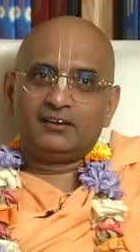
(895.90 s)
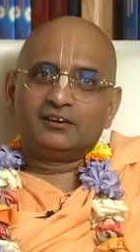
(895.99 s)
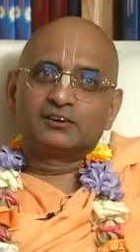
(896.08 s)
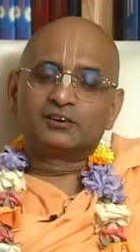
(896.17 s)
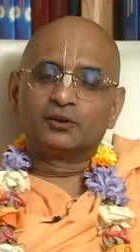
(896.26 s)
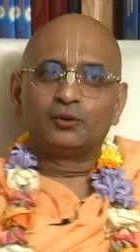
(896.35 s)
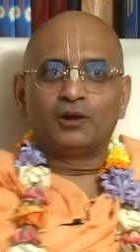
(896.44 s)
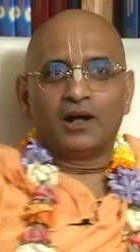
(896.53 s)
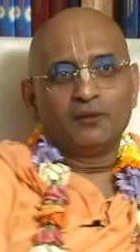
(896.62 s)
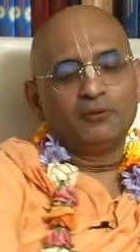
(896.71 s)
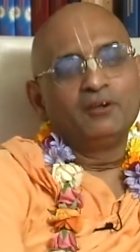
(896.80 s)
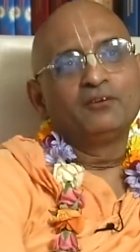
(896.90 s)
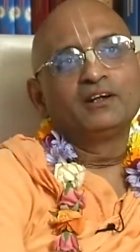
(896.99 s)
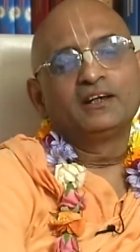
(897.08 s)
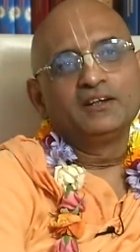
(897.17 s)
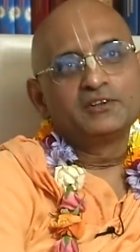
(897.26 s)
So I went to
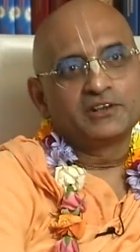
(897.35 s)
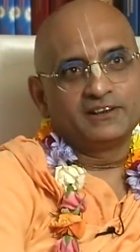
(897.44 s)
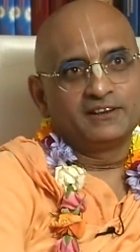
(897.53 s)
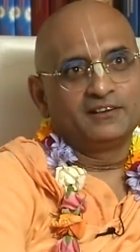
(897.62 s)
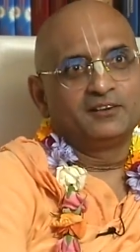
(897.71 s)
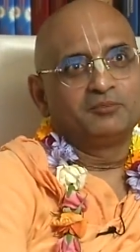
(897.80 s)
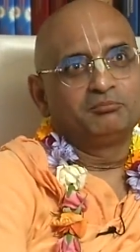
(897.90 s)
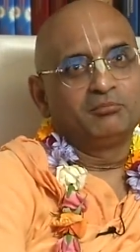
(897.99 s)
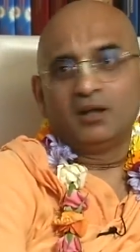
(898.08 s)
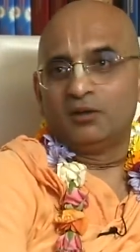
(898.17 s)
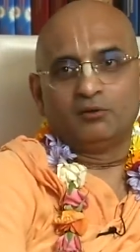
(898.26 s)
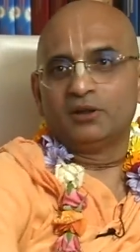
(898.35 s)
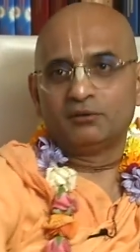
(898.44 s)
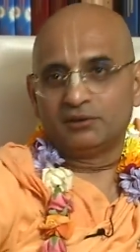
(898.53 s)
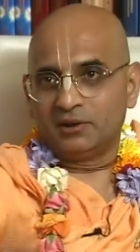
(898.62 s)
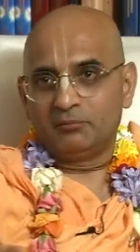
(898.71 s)
the kitchen, and in
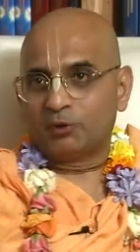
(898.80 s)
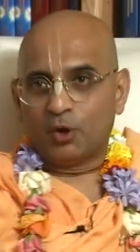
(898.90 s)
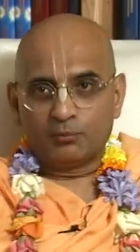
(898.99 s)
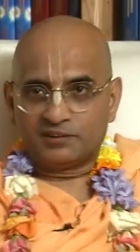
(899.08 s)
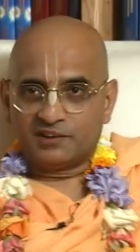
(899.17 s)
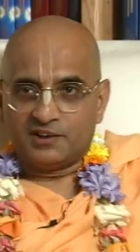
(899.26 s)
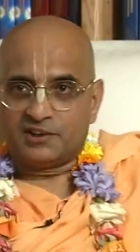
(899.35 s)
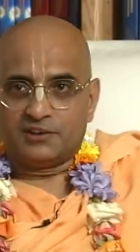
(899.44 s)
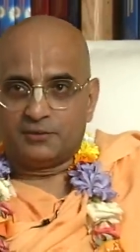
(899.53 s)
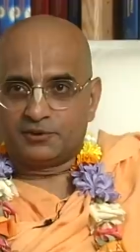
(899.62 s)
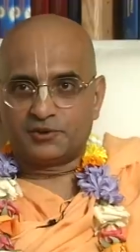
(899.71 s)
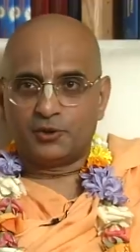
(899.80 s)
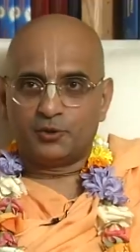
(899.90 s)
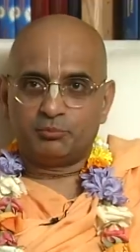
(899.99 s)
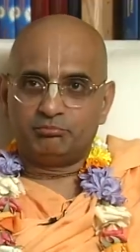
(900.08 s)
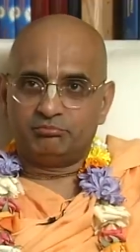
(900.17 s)
Prabhupada's kitchen there was
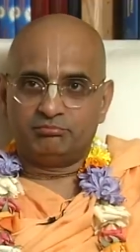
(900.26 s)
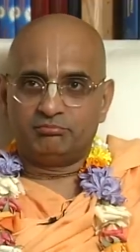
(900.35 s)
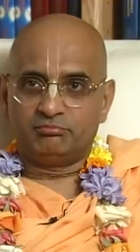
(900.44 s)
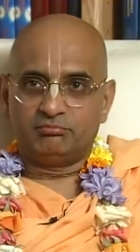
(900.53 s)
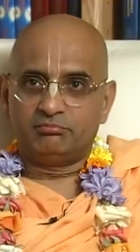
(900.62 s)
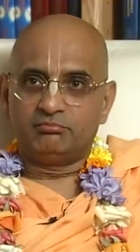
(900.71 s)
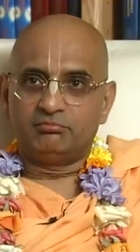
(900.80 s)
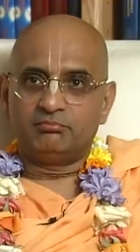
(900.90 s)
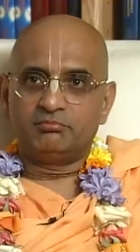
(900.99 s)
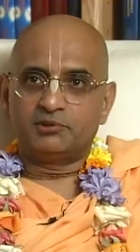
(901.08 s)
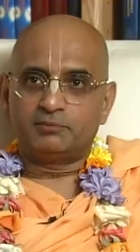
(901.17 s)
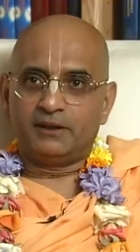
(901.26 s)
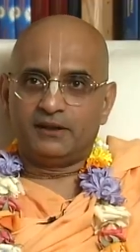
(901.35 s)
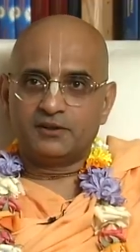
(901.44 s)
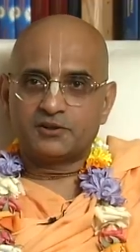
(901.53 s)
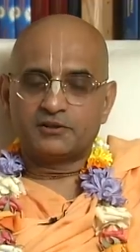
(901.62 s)
no
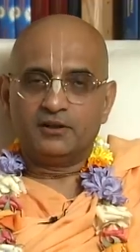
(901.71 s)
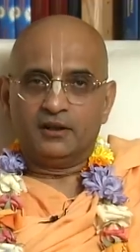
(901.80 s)
spinach.